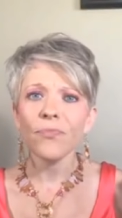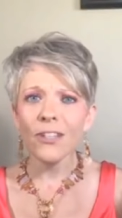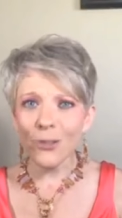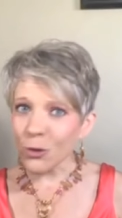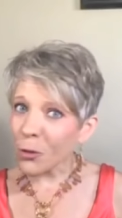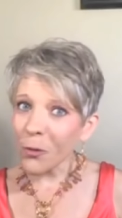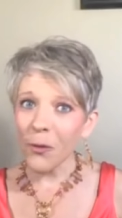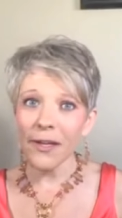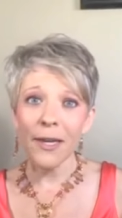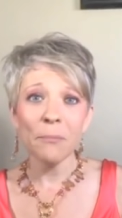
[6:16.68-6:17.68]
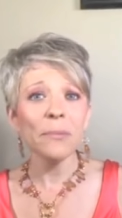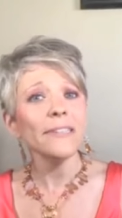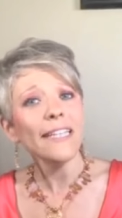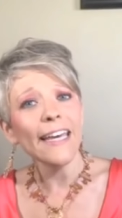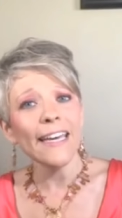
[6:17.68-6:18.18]
joy and
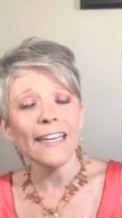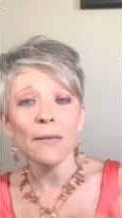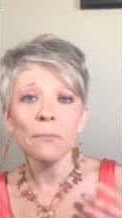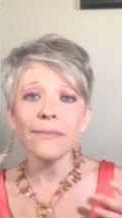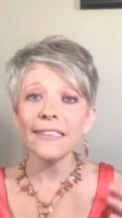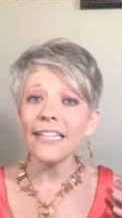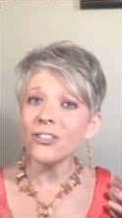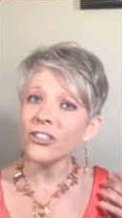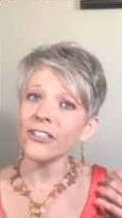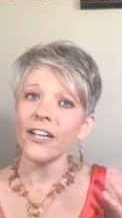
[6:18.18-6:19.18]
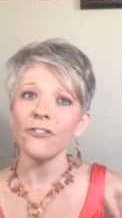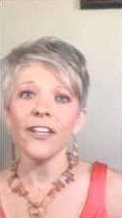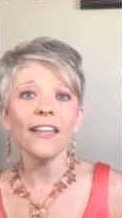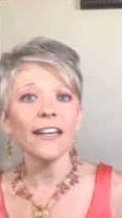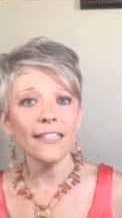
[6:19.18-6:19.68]
play and pleasure and
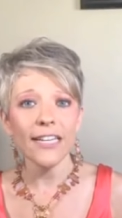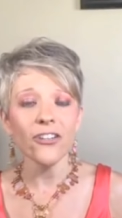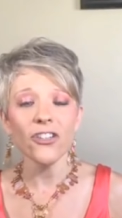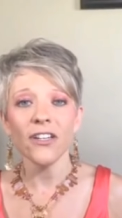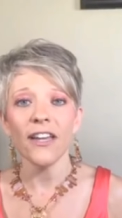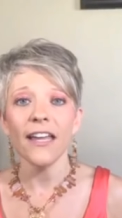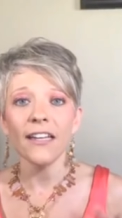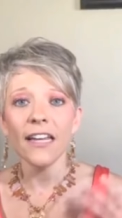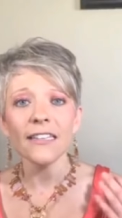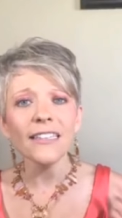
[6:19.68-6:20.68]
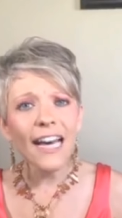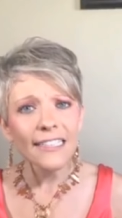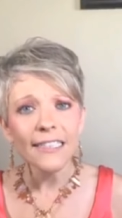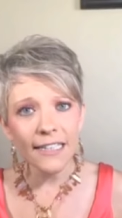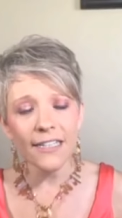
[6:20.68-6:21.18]
relaxation and
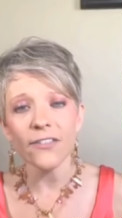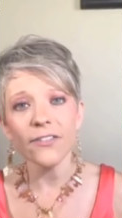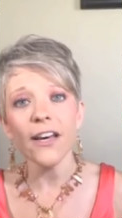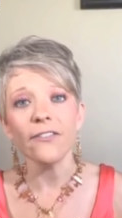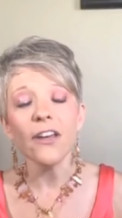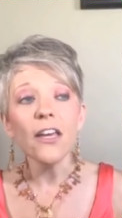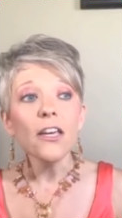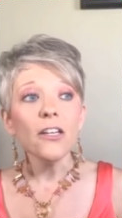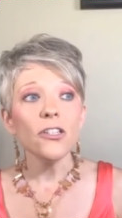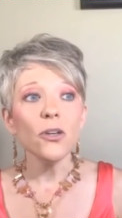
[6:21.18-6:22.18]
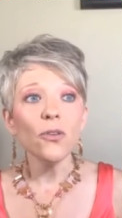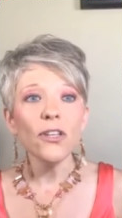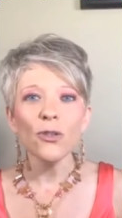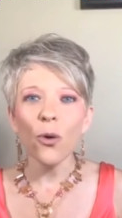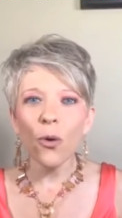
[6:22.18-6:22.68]
lots of love. So
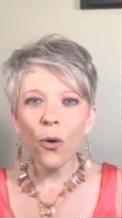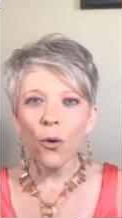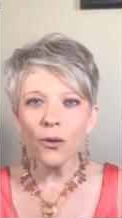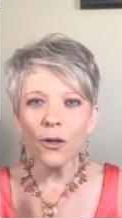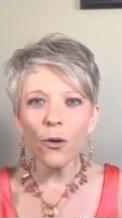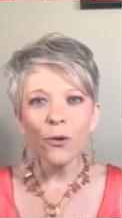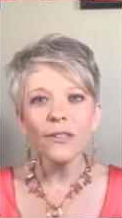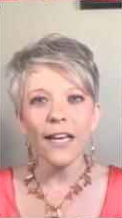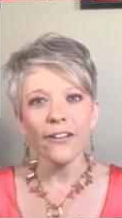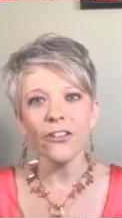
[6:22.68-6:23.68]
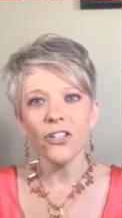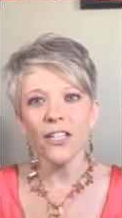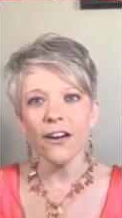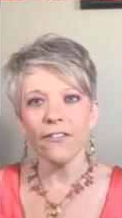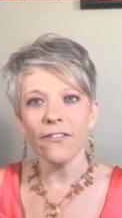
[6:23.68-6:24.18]
this whole old
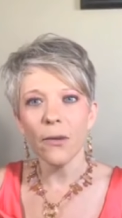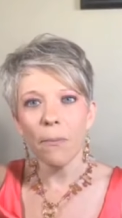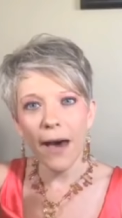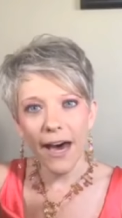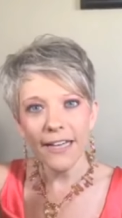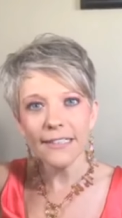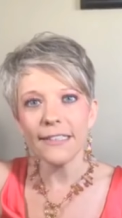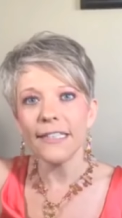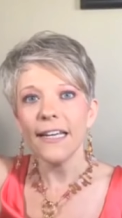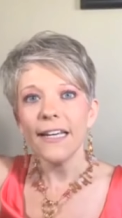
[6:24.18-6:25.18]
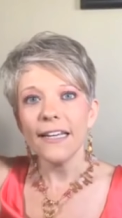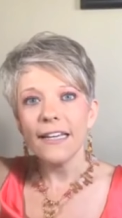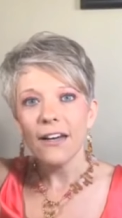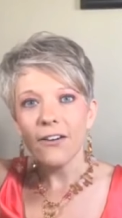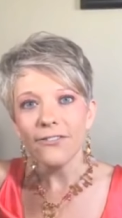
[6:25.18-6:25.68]
energy of the past,
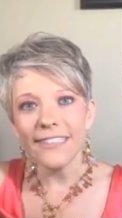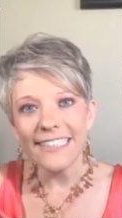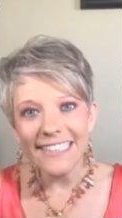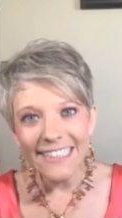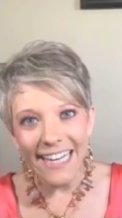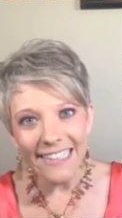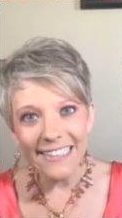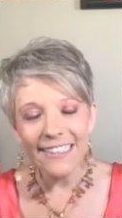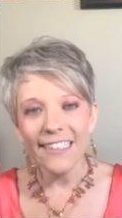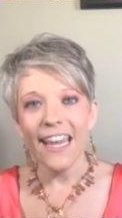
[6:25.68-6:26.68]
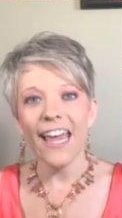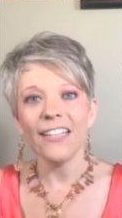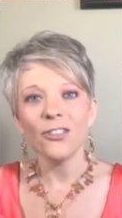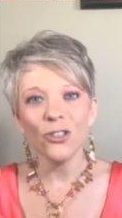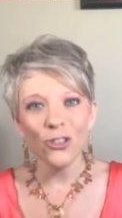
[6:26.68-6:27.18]
of debt
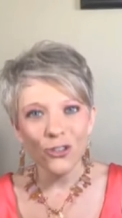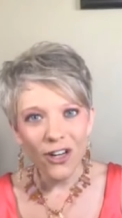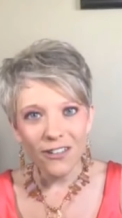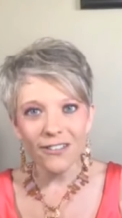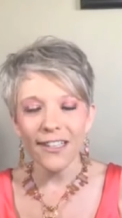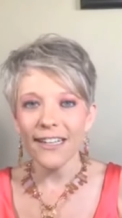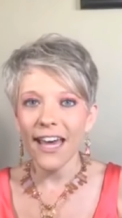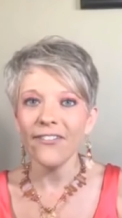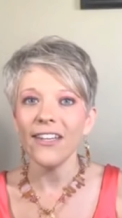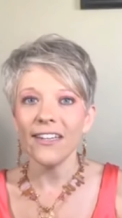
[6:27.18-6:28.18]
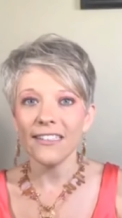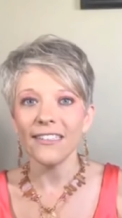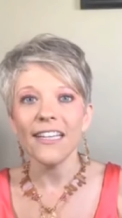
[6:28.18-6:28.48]
and struggle and heaviness,